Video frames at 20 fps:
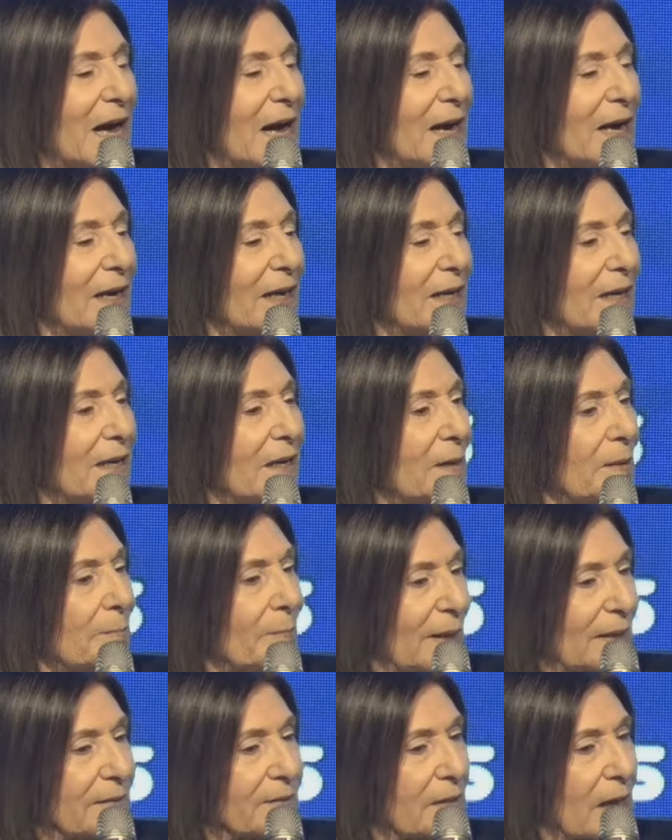
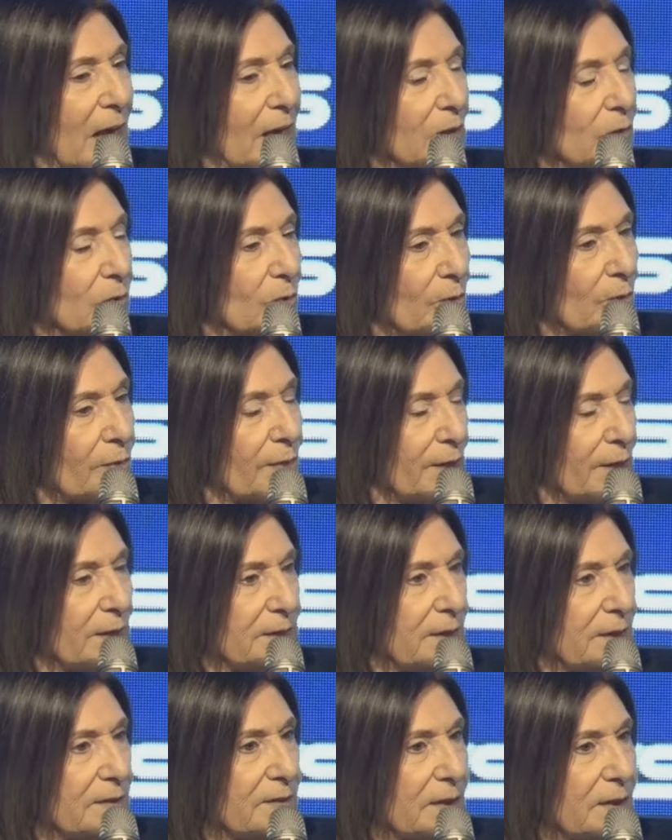But I do
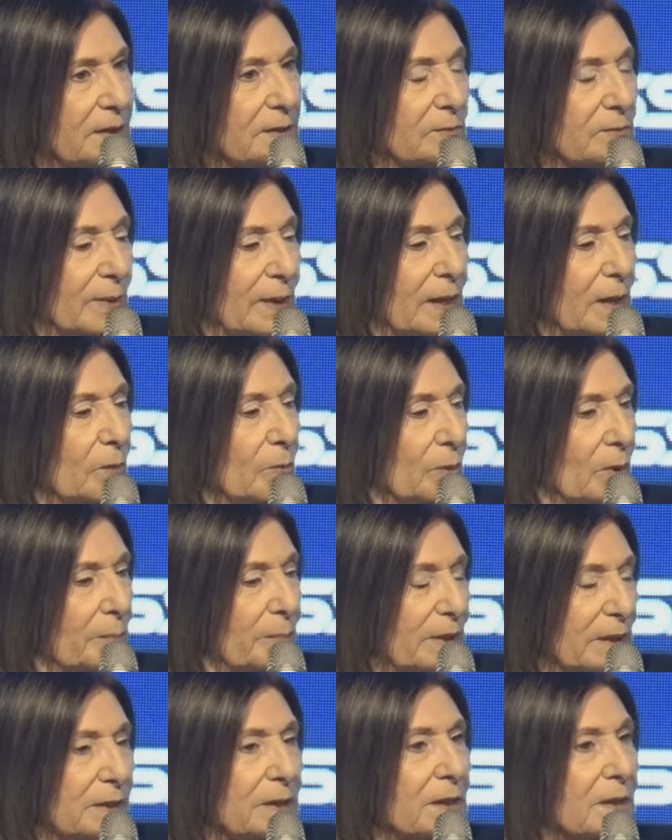think that Israel will
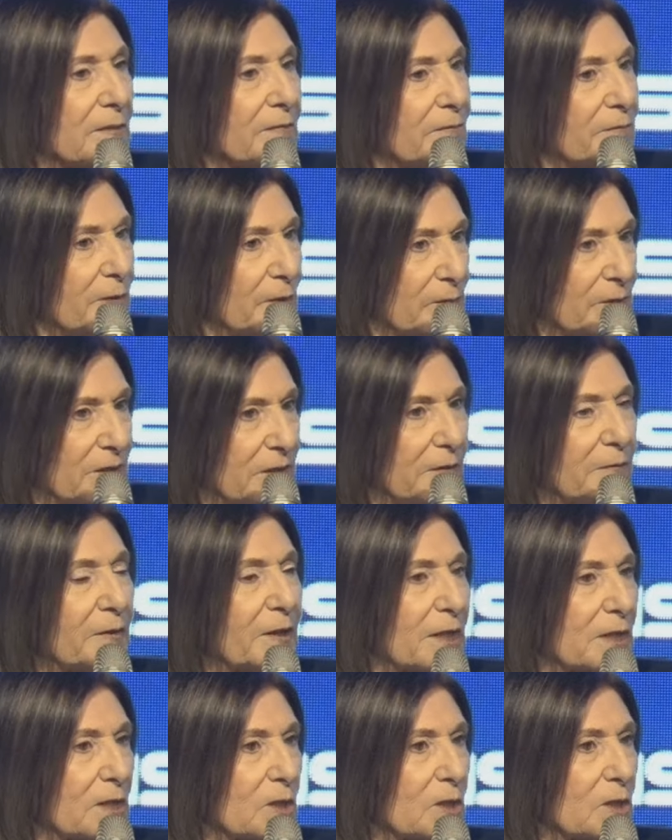be in a very
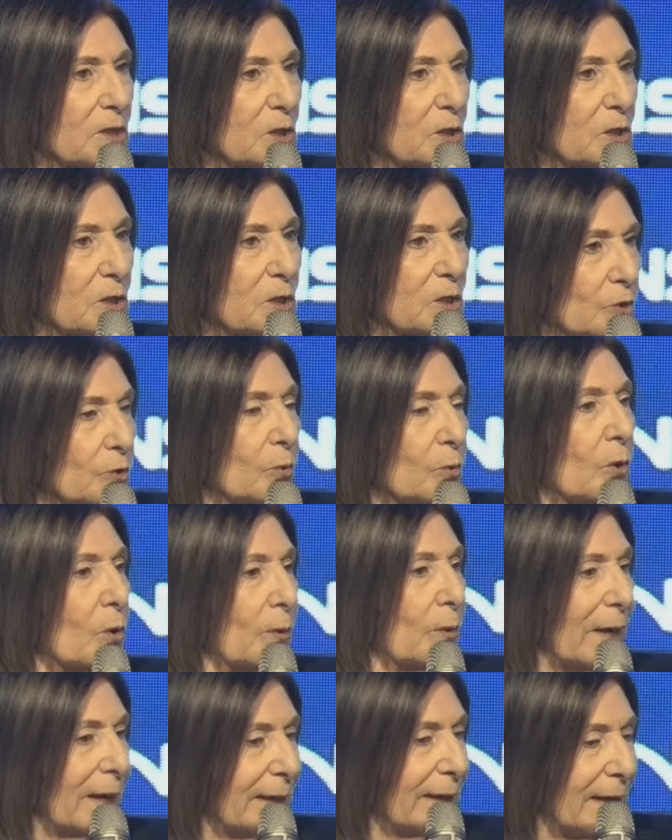difficult to go
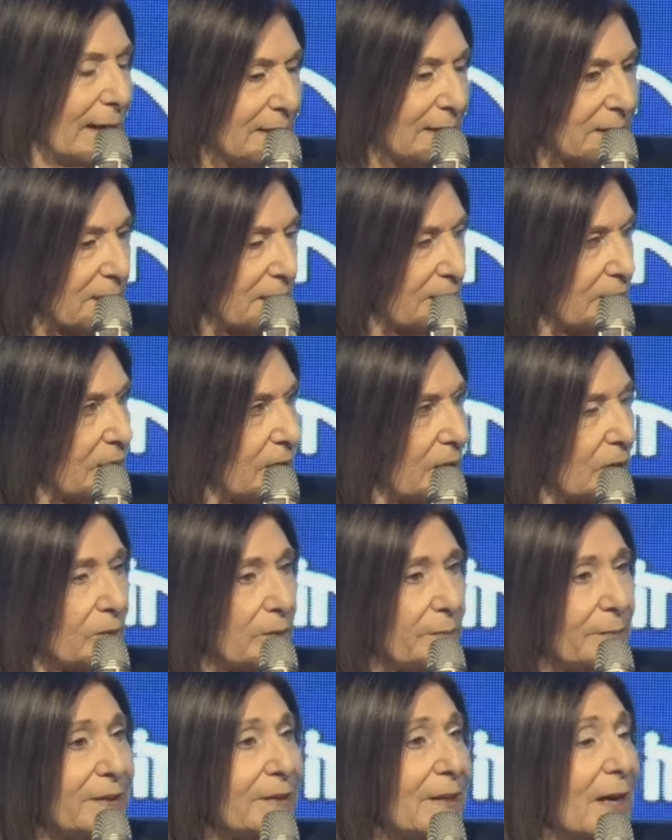against any
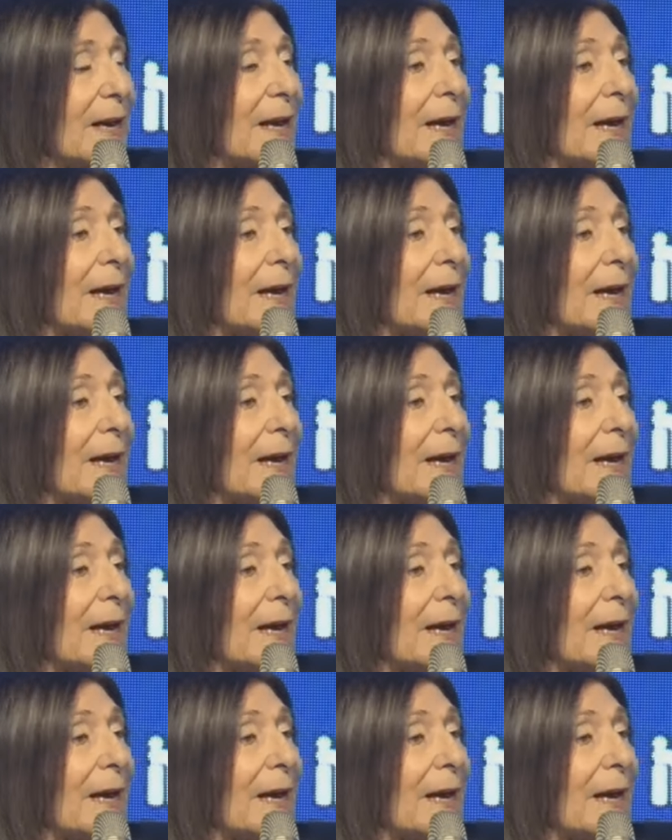agreement,